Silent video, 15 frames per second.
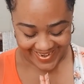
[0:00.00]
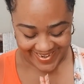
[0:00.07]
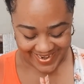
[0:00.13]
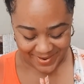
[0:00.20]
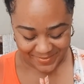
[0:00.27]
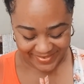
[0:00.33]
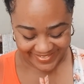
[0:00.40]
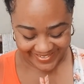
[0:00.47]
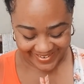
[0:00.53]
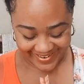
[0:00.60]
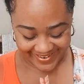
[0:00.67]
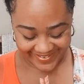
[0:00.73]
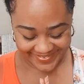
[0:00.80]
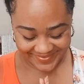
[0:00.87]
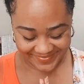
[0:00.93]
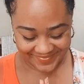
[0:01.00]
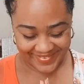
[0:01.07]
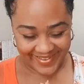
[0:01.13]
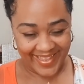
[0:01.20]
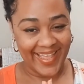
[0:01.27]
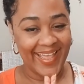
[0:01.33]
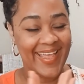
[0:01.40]
Namaskar.
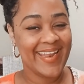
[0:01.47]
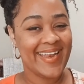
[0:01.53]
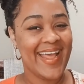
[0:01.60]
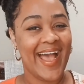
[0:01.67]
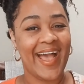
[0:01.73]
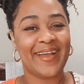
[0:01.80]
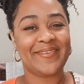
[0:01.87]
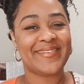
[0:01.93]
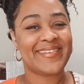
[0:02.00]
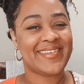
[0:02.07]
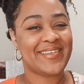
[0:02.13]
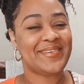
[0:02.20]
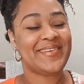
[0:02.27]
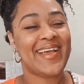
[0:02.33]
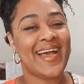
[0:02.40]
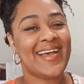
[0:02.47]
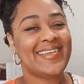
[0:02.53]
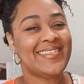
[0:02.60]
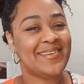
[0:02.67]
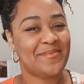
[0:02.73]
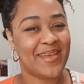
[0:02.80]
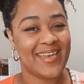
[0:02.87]
And I will see you
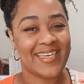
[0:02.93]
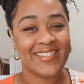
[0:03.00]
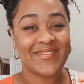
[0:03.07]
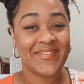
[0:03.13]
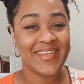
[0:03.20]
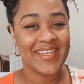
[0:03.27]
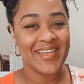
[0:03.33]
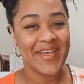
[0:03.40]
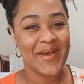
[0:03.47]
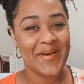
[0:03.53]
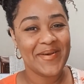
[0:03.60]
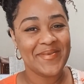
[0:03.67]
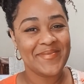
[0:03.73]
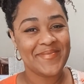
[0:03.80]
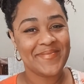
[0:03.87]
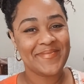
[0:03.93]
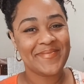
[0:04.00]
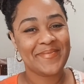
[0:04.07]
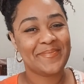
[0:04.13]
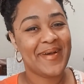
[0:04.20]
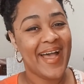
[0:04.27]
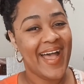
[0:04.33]
guys in my next video.
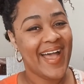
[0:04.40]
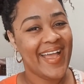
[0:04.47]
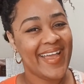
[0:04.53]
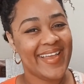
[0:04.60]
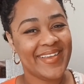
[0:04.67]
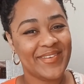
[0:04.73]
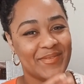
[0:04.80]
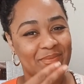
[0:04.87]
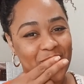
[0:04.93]
Bye.